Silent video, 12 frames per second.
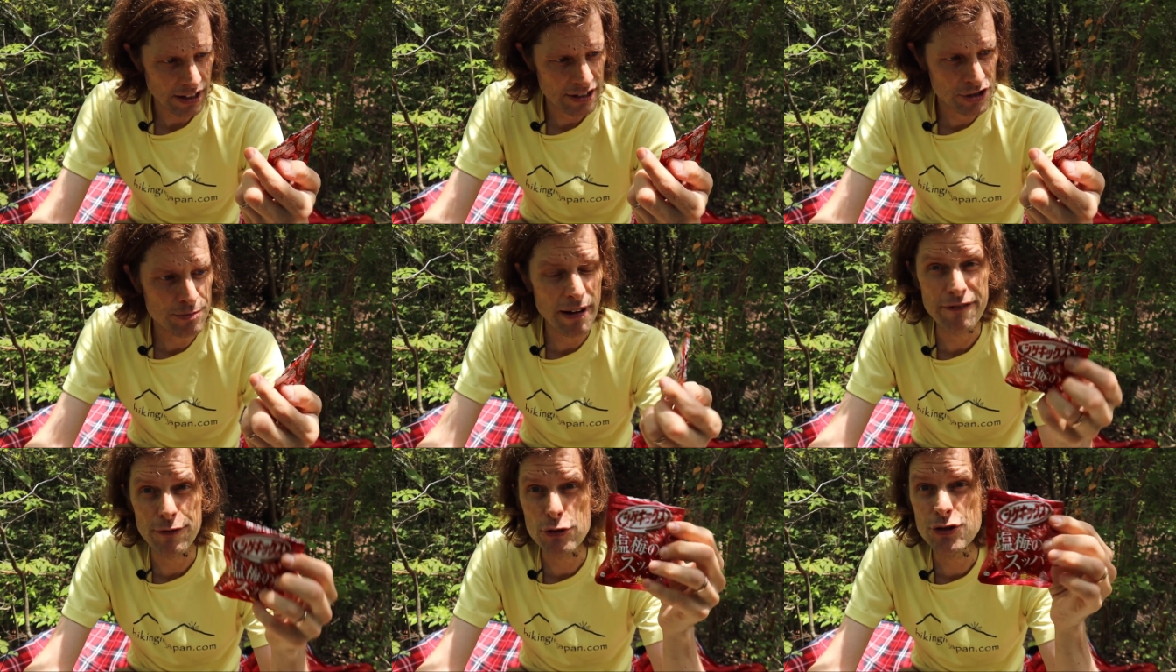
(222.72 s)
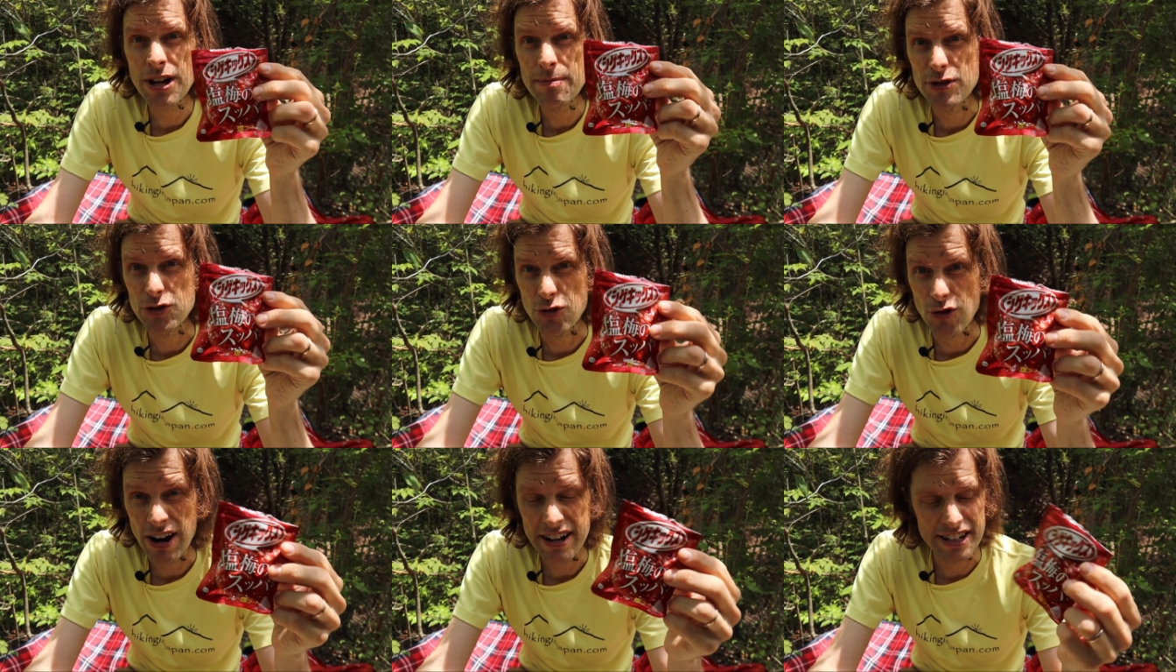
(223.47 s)
this is my first time to
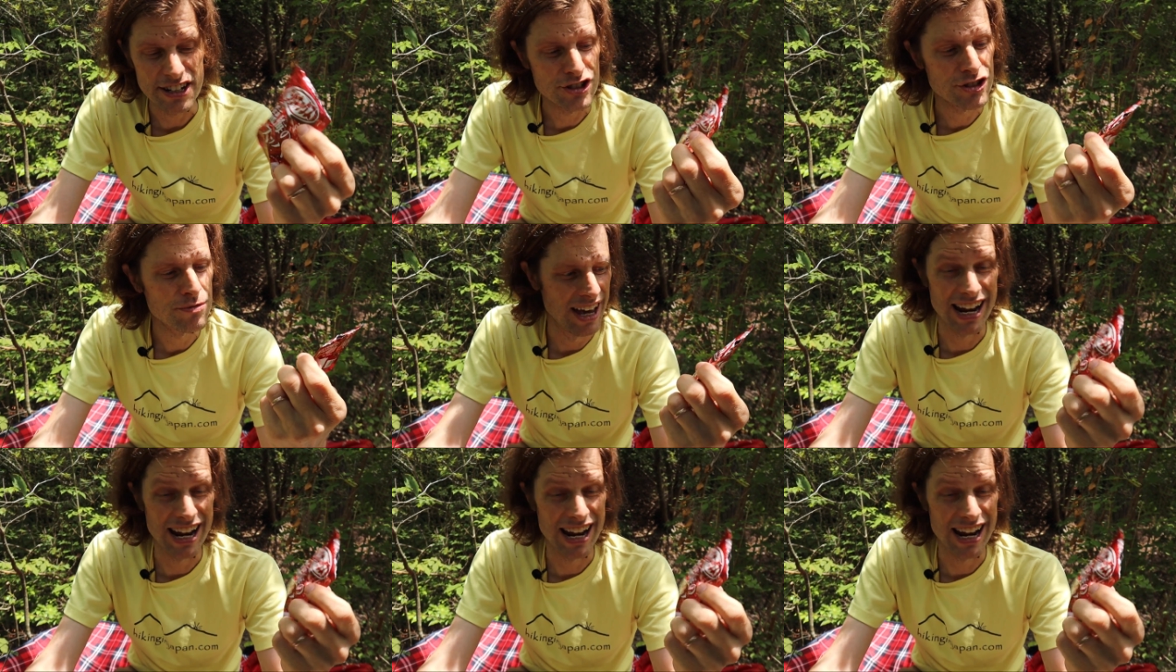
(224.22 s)
try these,